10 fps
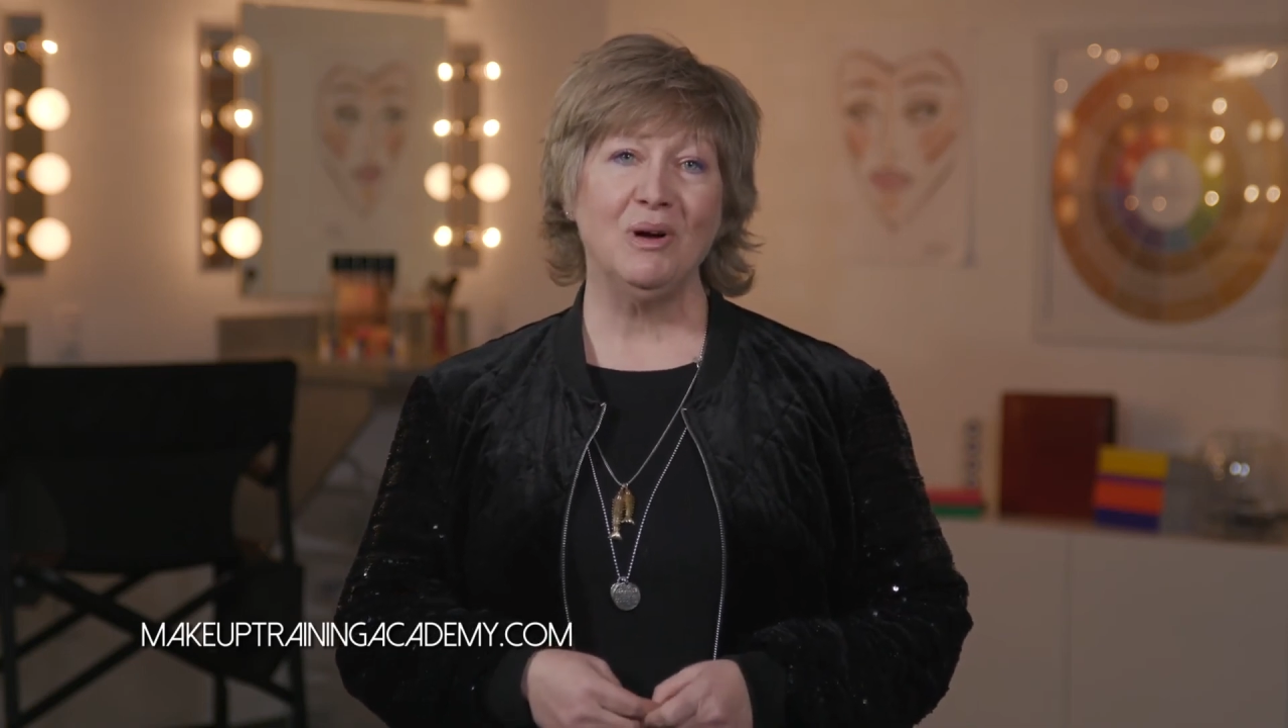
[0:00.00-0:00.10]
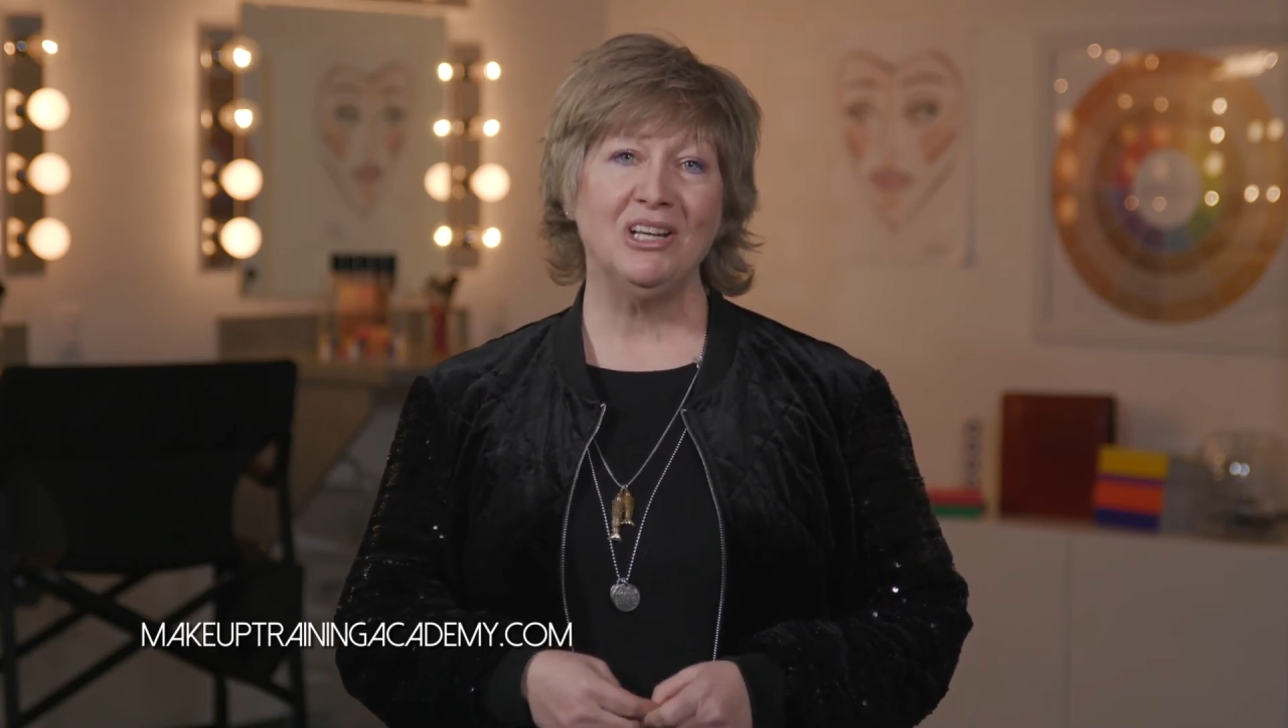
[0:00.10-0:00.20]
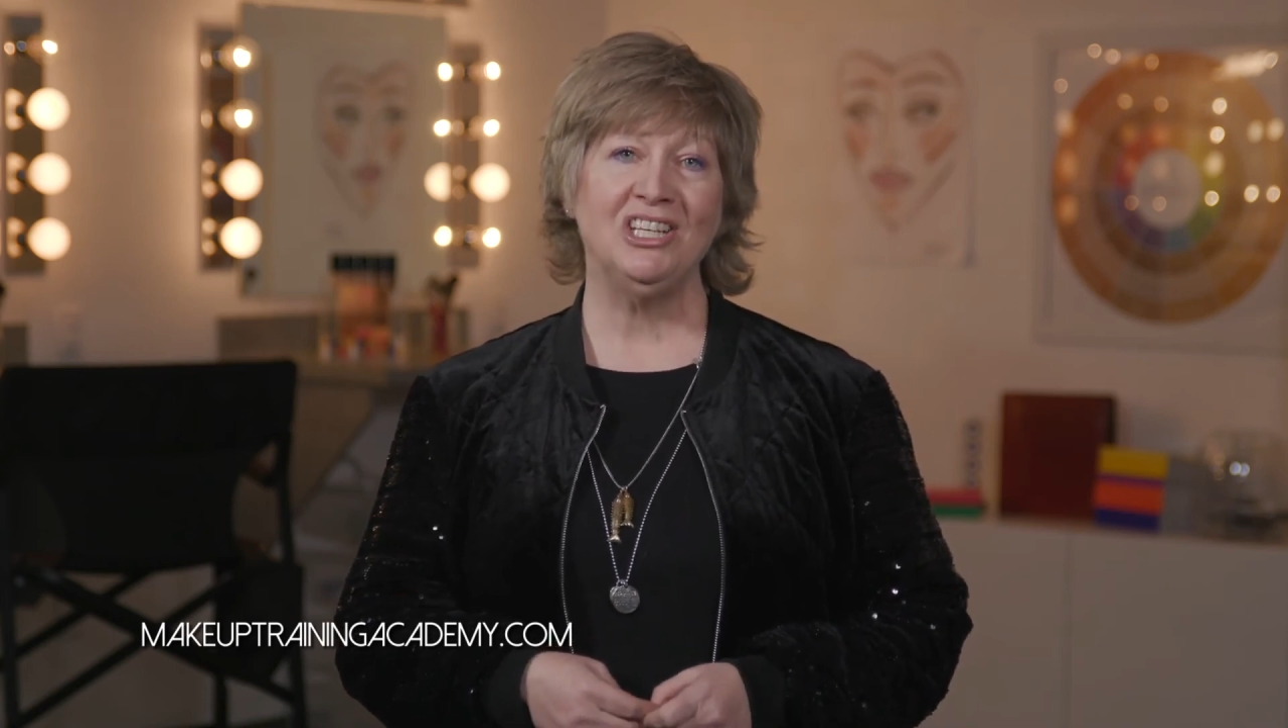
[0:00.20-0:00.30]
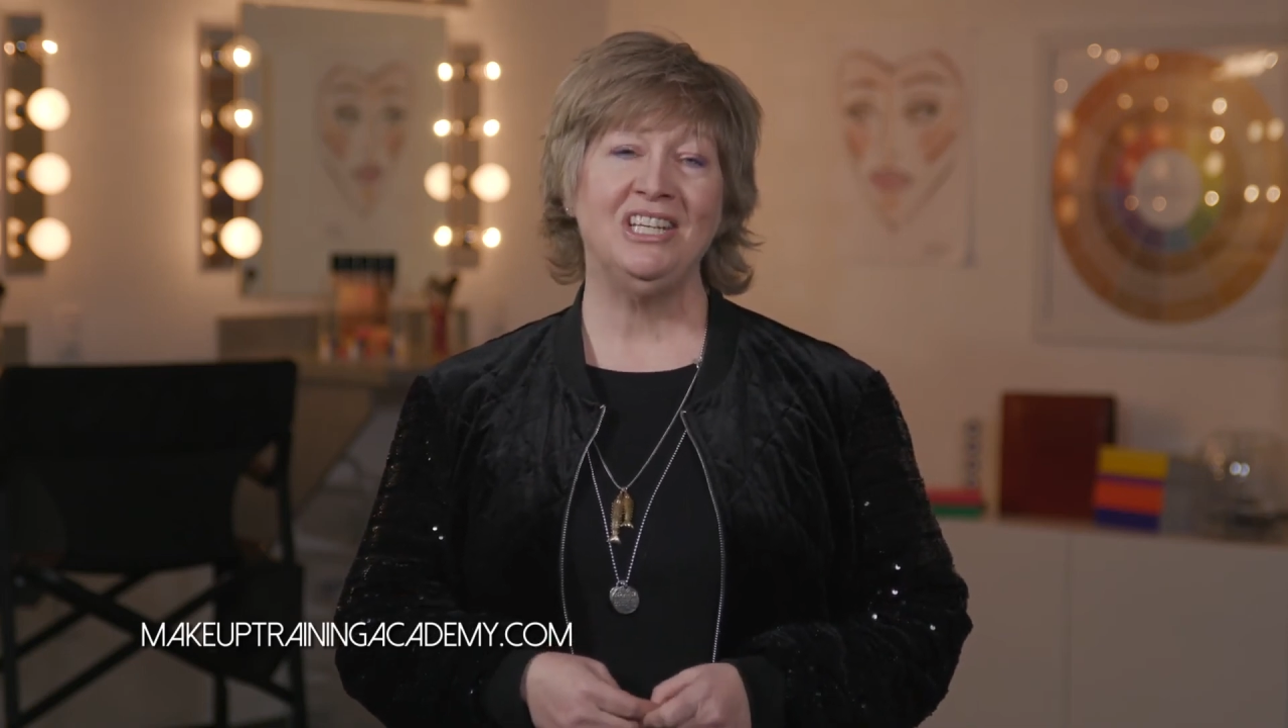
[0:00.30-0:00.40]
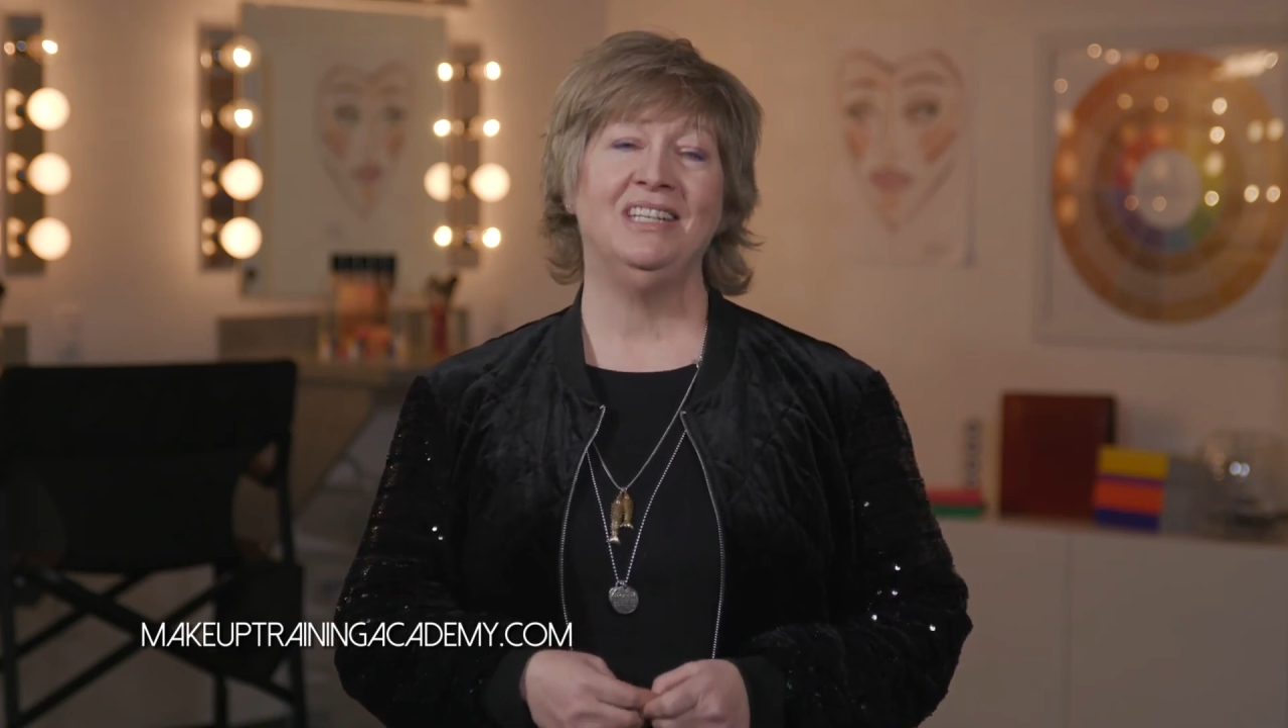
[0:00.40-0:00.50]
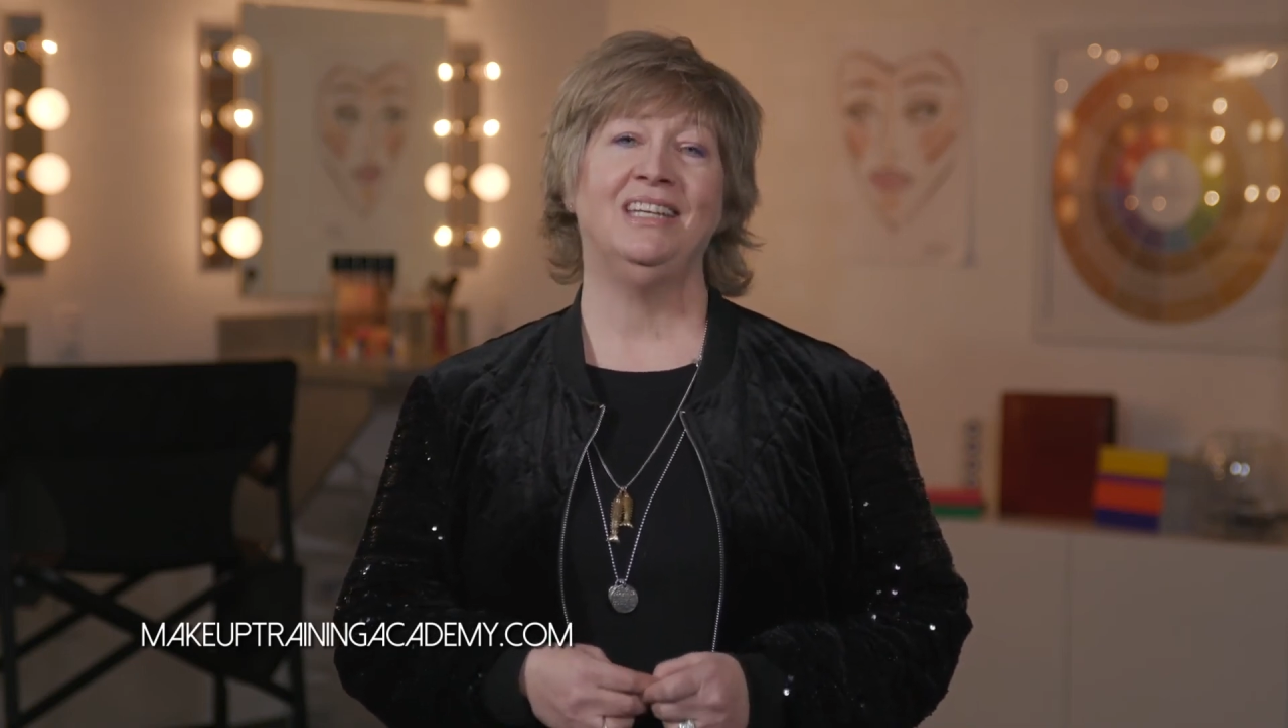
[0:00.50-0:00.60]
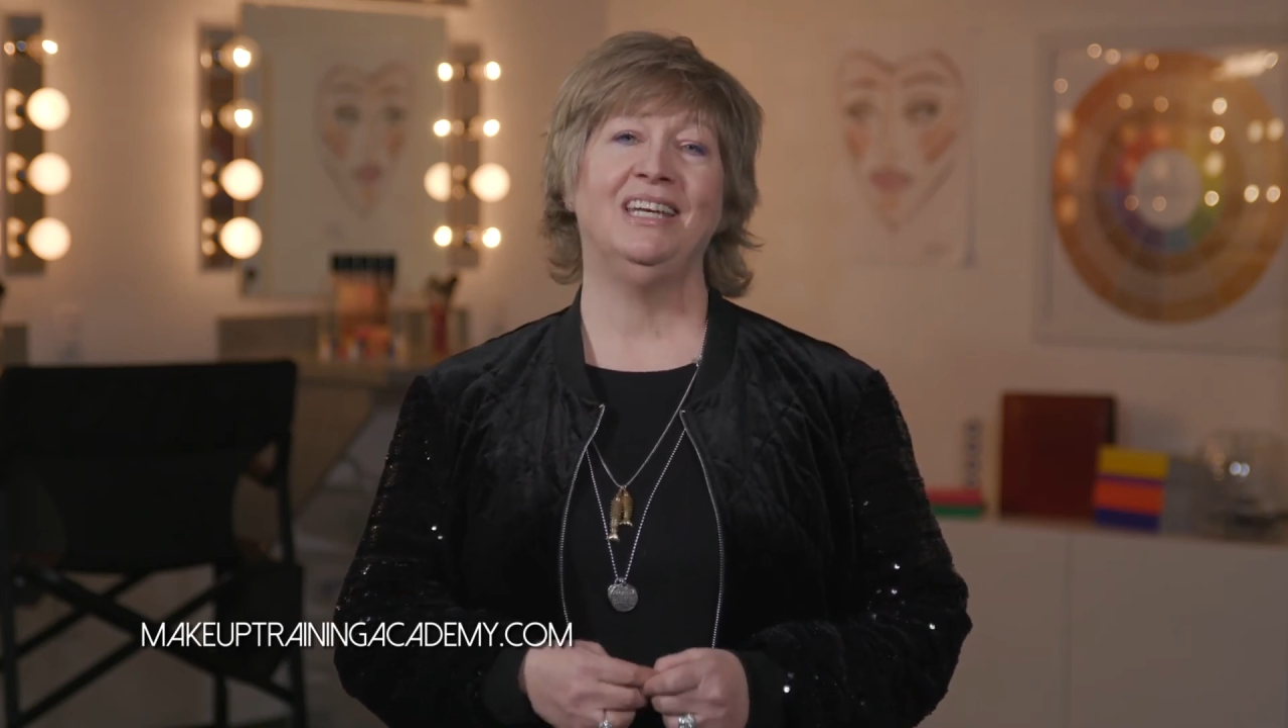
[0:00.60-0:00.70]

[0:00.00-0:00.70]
watching,